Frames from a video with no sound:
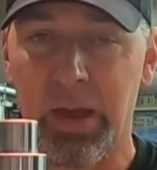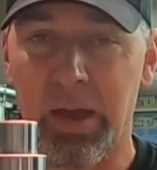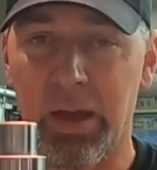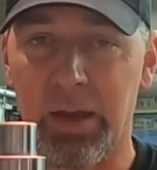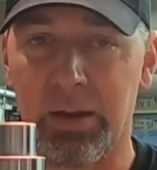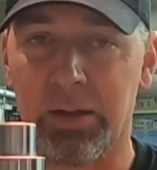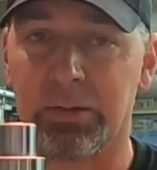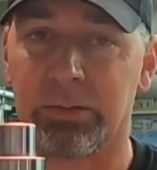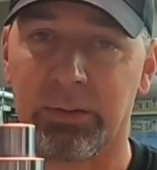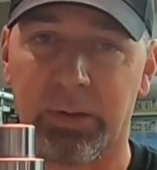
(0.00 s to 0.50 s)

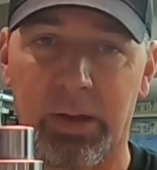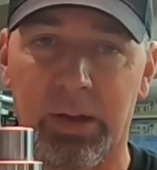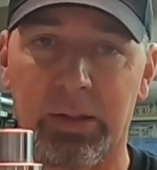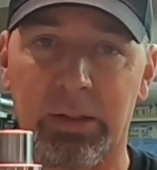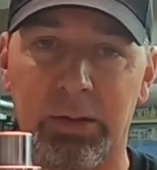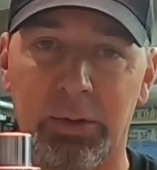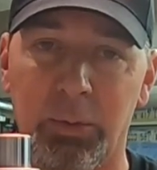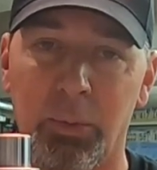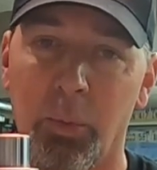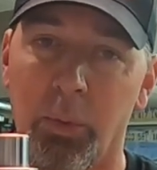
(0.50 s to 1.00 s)
had
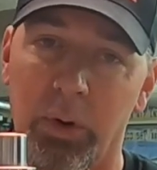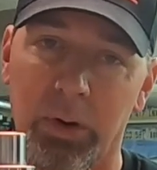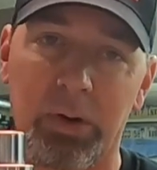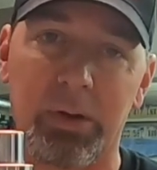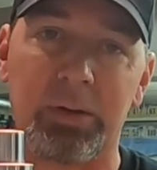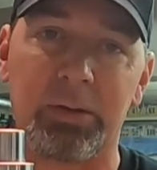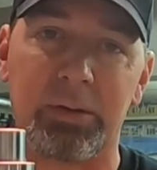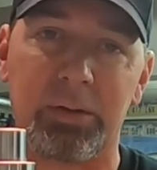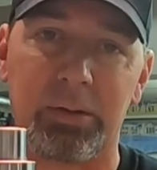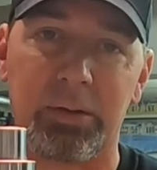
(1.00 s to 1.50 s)
exactly
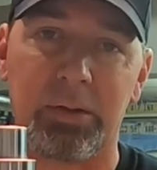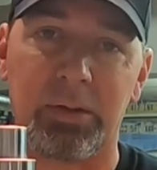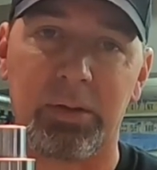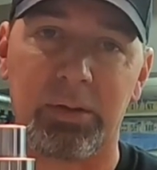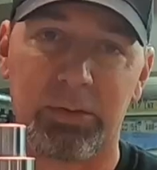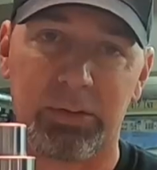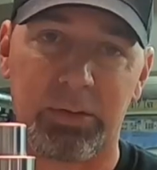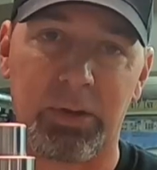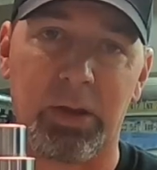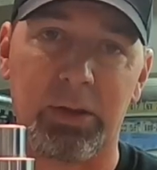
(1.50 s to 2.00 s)
one
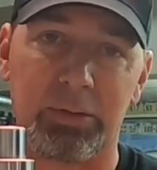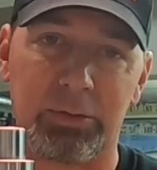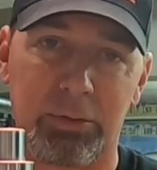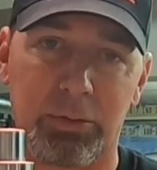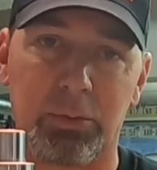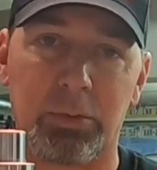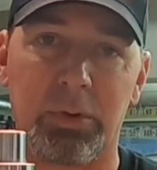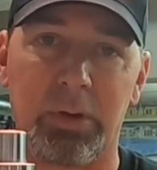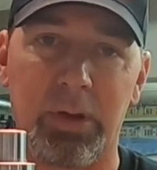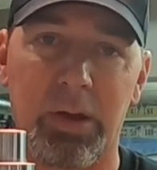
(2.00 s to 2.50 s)
stage
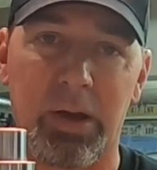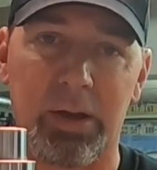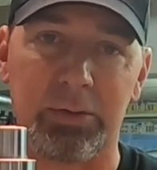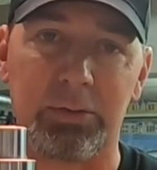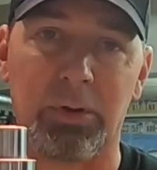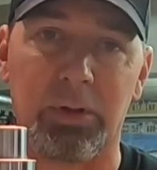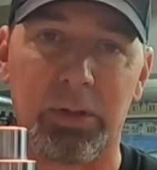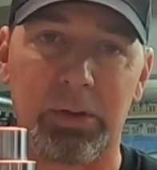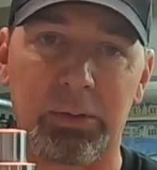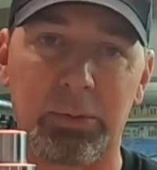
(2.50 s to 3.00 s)
3
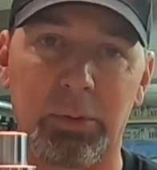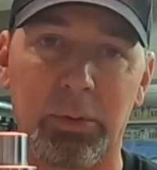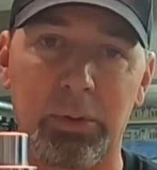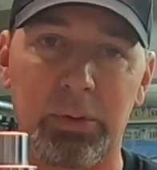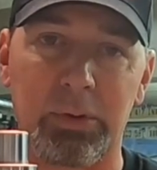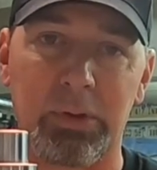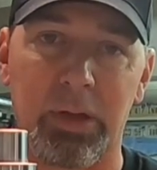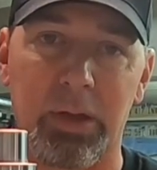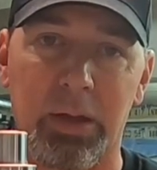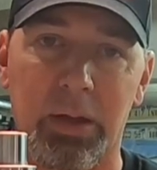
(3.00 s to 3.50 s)
hydraulic
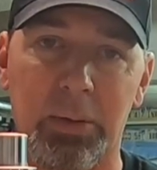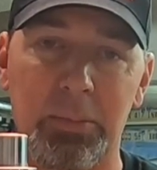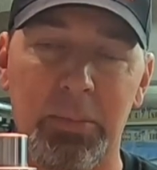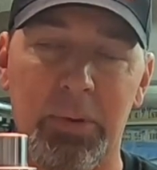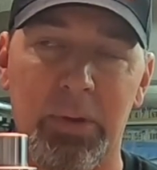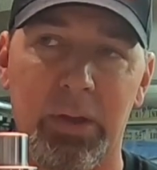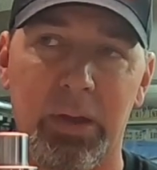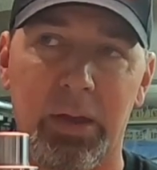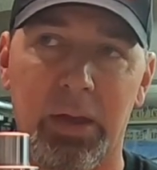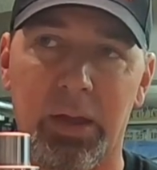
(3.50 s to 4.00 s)
roller cam
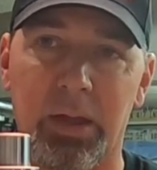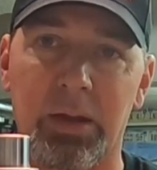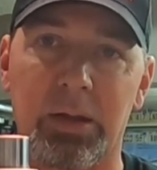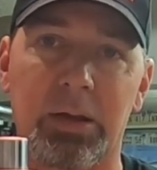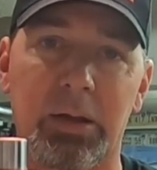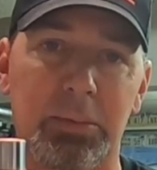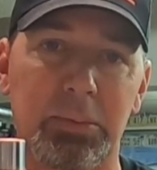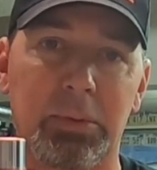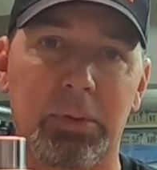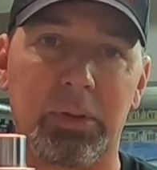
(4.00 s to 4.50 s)
and a
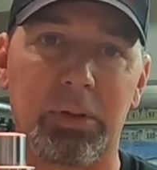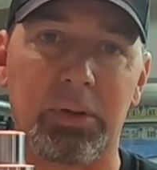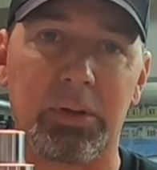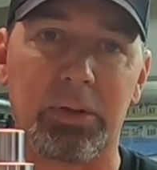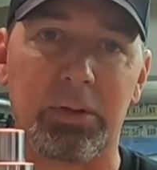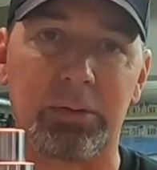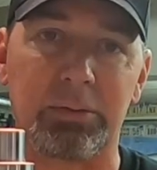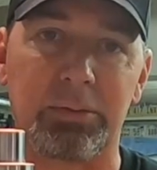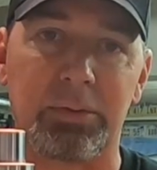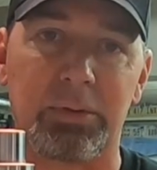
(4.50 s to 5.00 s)
couple
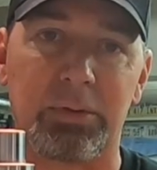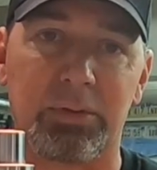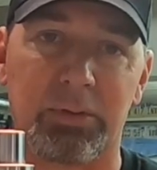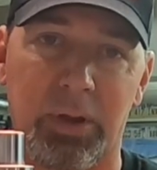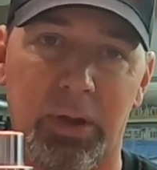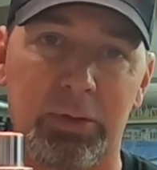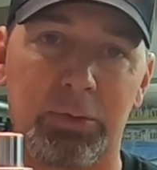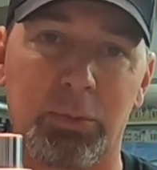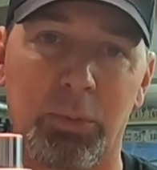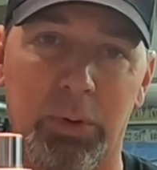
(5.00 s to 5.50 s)
of
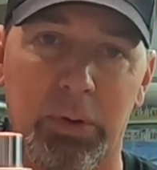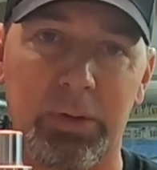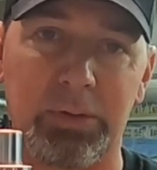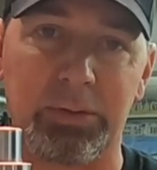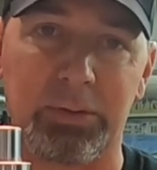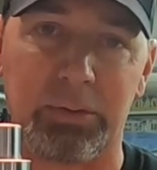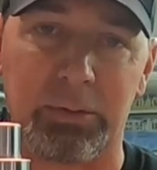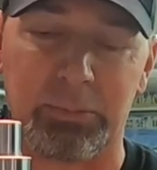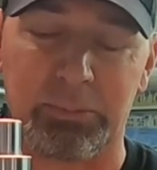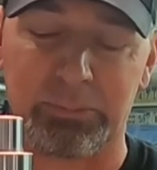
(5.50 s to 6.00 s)
stage
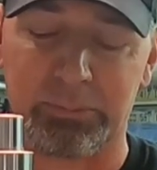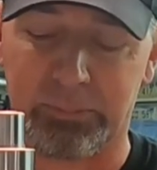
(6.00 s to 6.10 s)
1s.